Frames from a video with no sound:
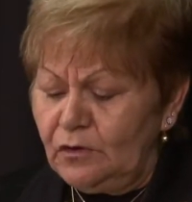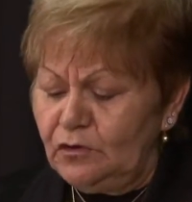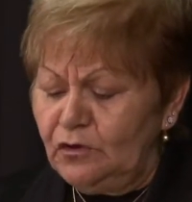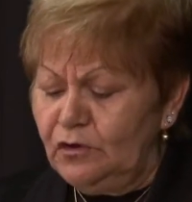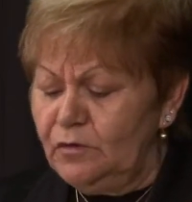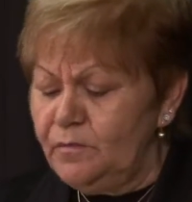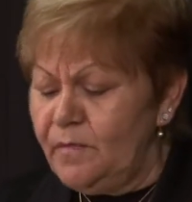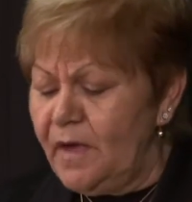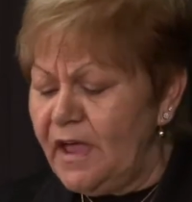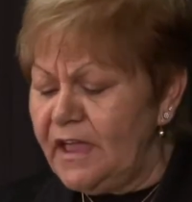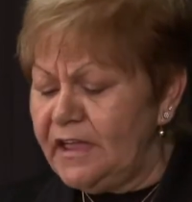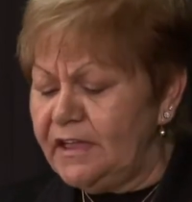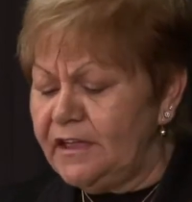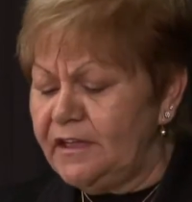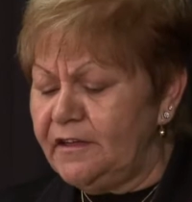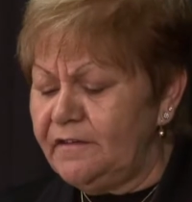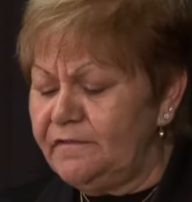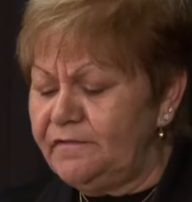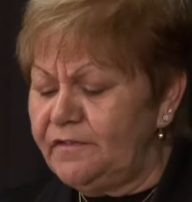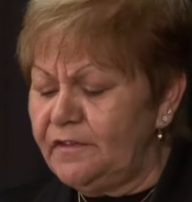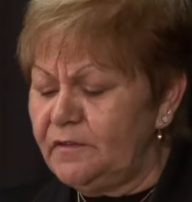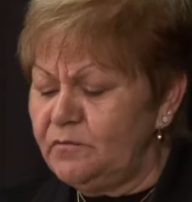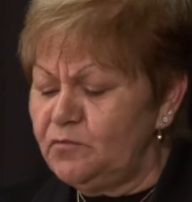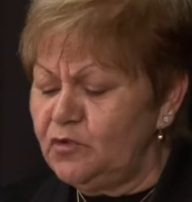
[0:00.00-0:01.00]
You may
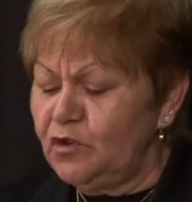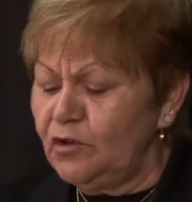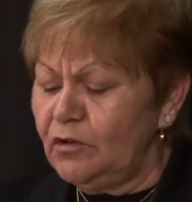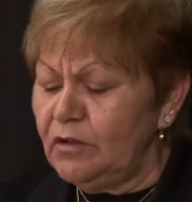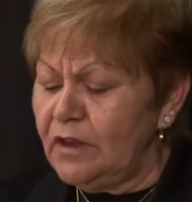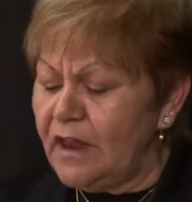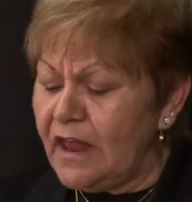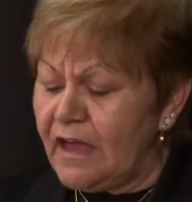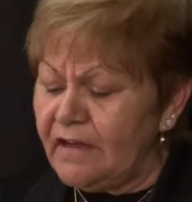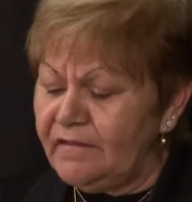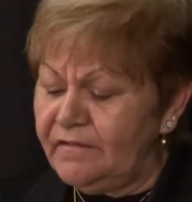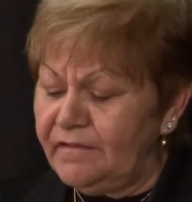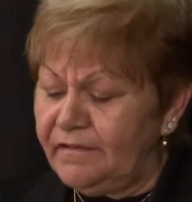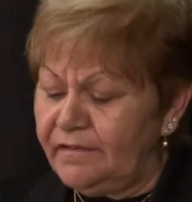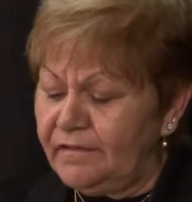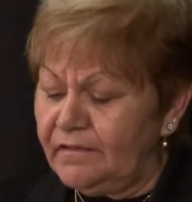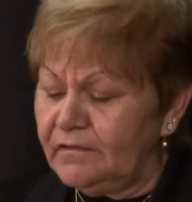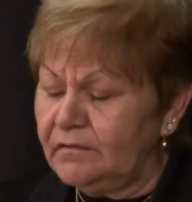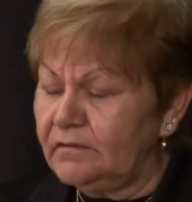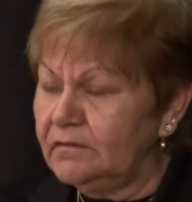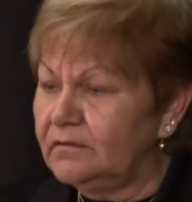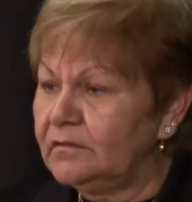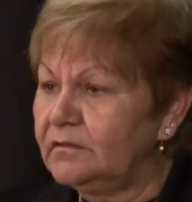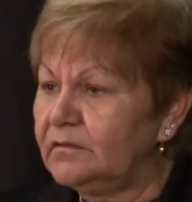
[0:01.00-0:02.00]
give them your love,
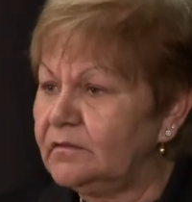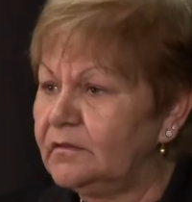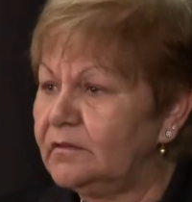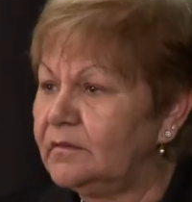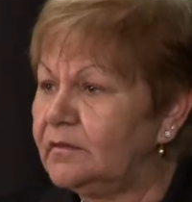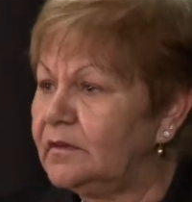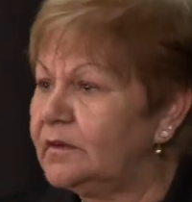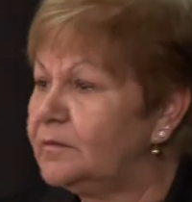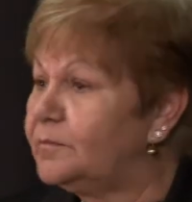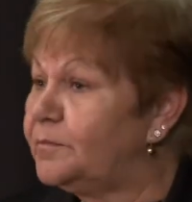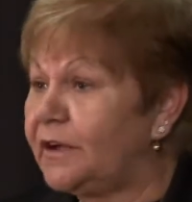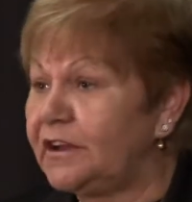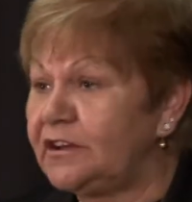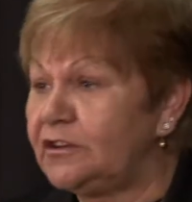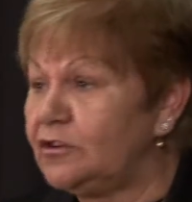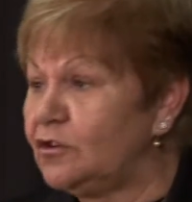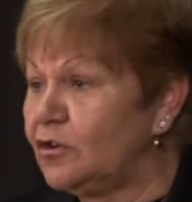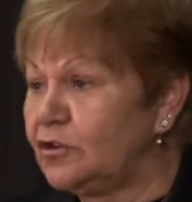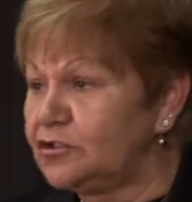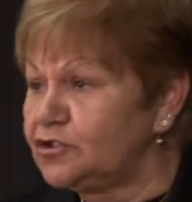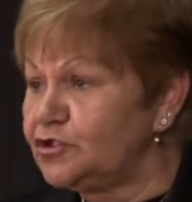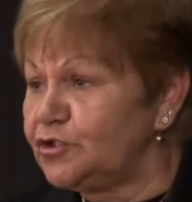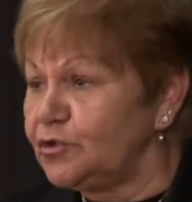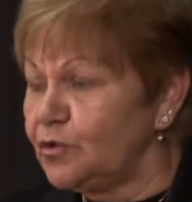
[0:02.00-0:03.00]
but
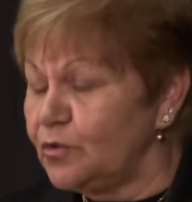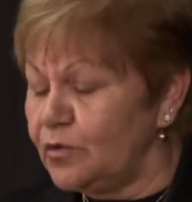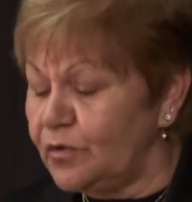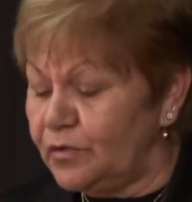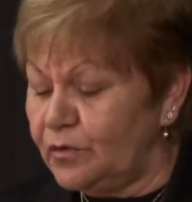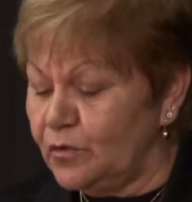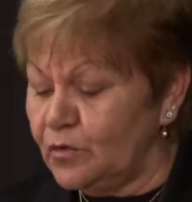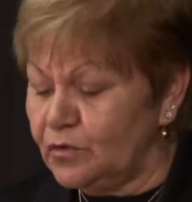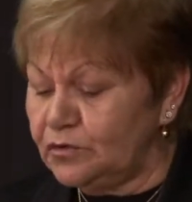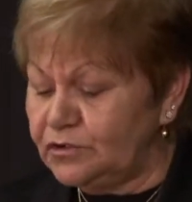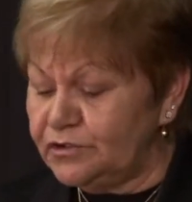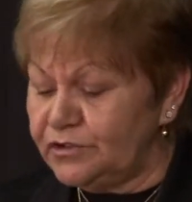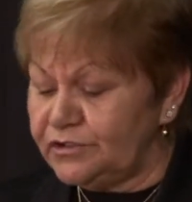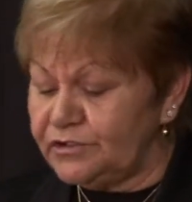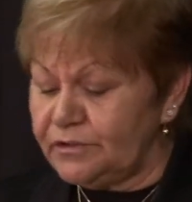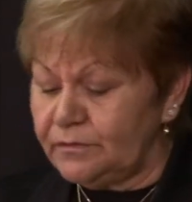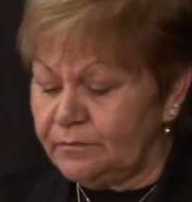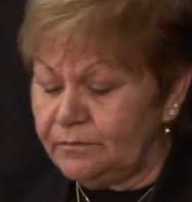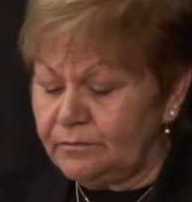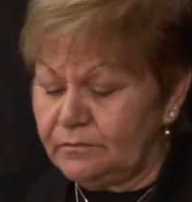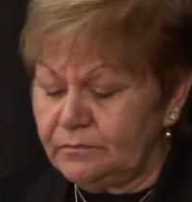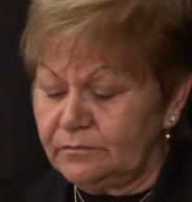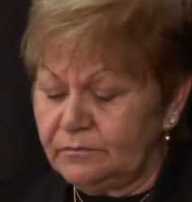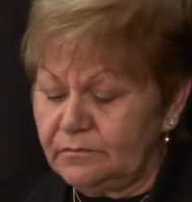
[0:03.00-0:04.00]
not your
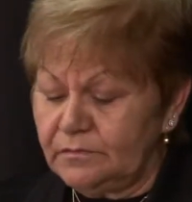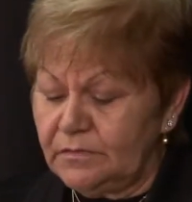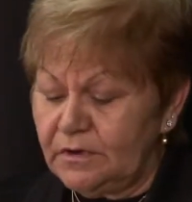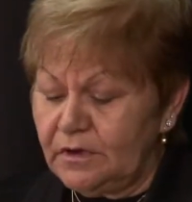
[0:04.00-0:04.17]
thoughts.